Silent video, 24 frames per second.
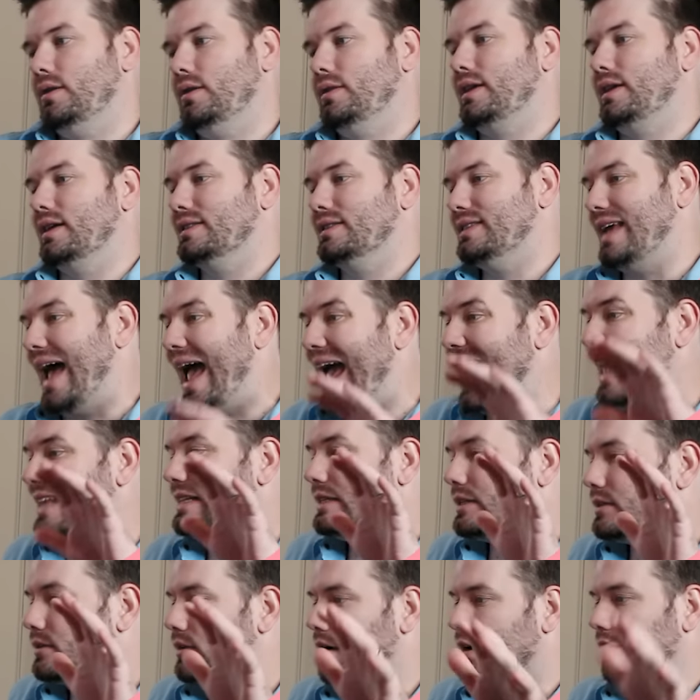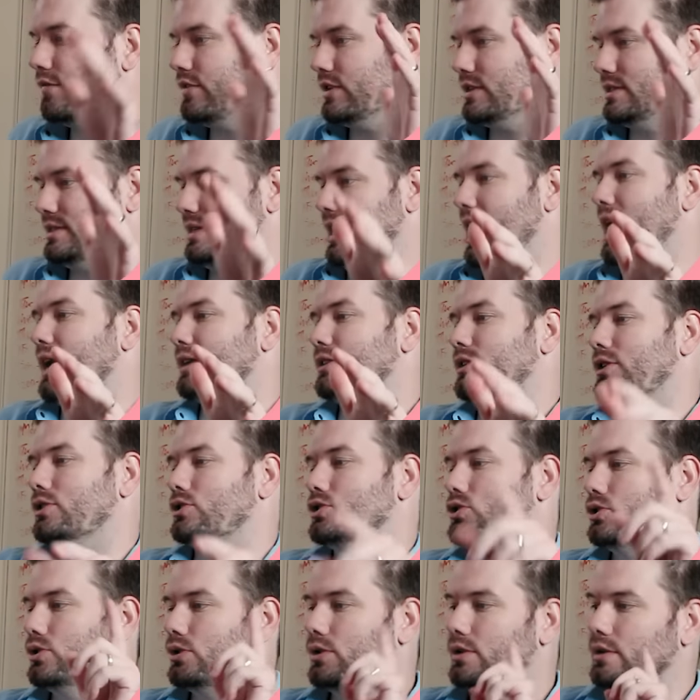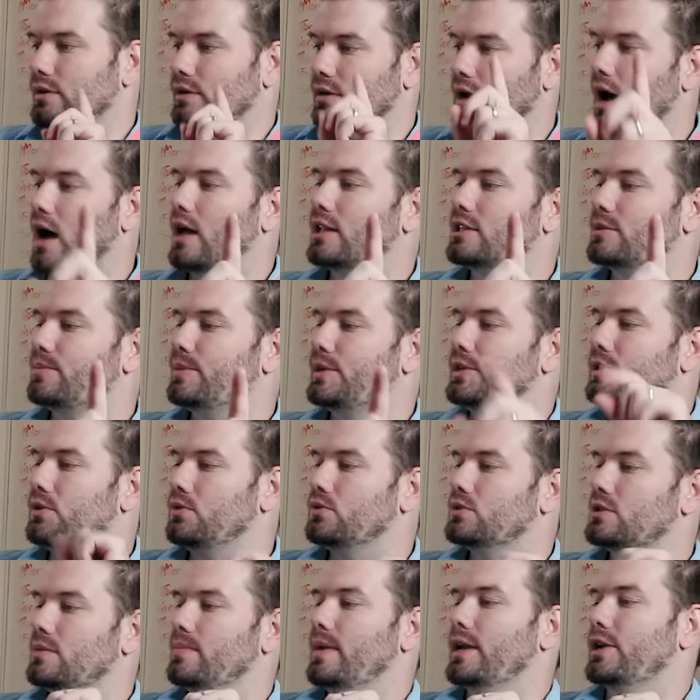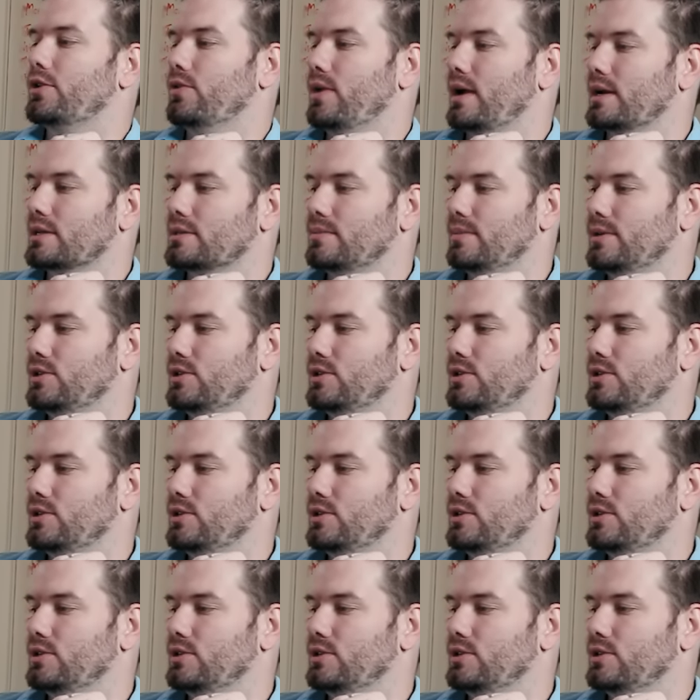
The intent of this tactic should not be used to make your ex